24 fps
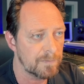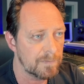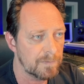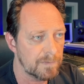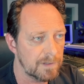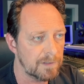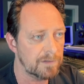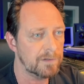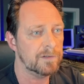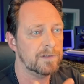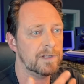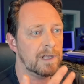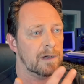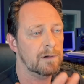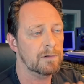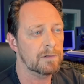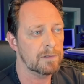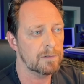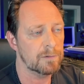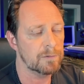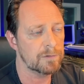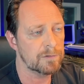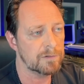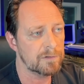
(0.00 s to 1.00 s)
This is how it
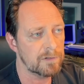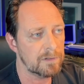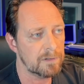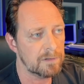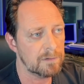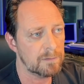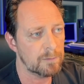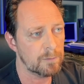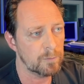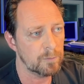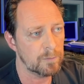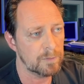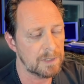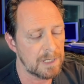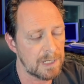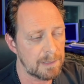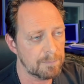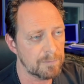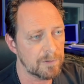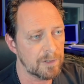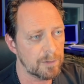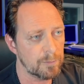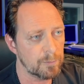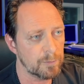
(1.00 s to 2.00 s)
looks when I'm
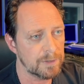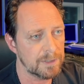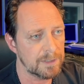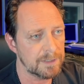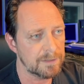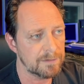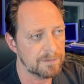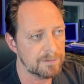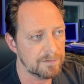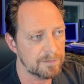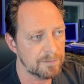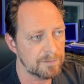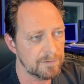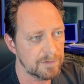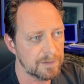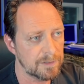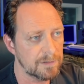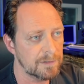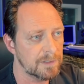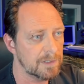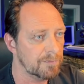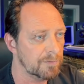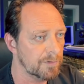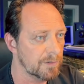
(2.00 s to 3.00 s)
done with it. You see the
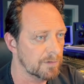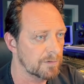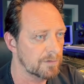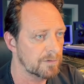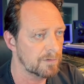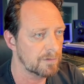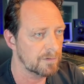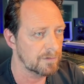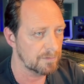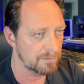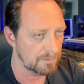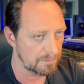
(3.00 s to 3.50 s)
difference?